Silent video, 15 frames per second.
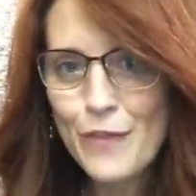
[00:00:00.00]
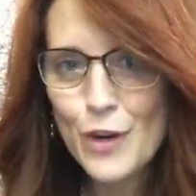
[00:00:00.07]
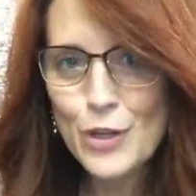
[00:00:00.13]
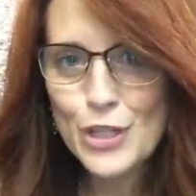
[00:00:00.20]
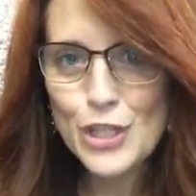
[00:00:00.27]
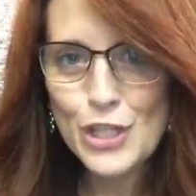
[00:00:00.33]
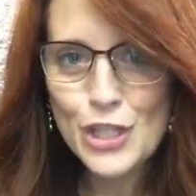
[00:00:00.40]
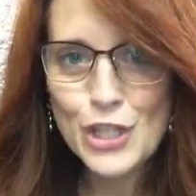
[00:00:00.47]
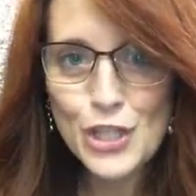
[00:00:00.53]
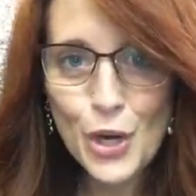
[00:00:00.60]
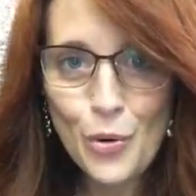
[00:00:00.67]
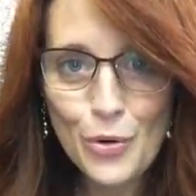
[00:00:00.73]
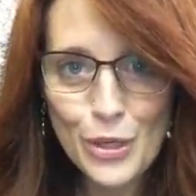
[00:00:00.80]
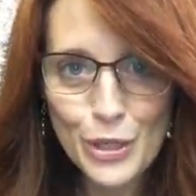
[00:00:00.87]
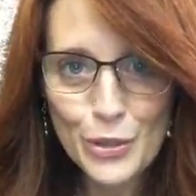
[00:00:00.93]
first
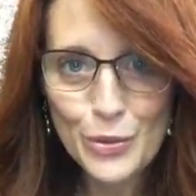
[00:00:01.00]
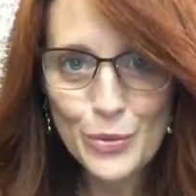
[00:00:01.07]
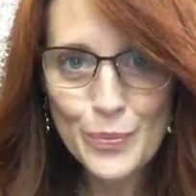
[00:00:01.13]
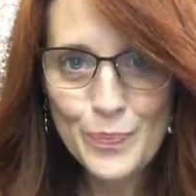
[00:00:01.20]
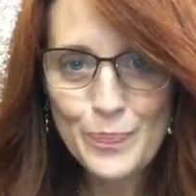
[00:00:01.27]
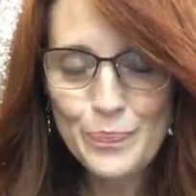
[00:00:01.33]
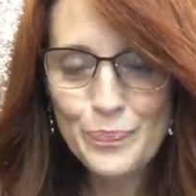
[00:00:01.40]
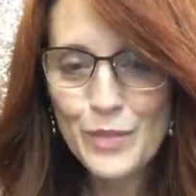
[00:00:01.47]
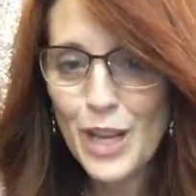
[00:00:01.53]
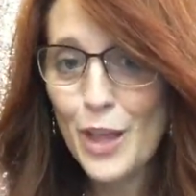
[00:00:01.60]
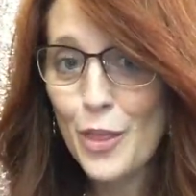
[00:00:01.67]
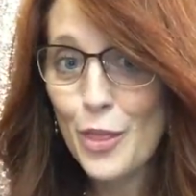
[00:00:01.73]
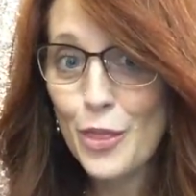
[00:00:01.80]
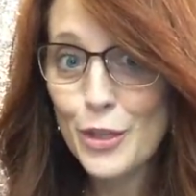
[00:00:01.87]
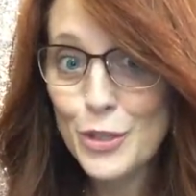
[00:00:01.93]
show you
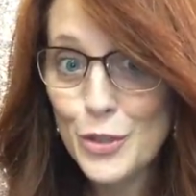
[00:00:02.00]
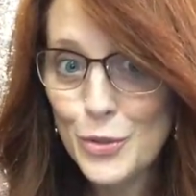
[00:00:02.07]
the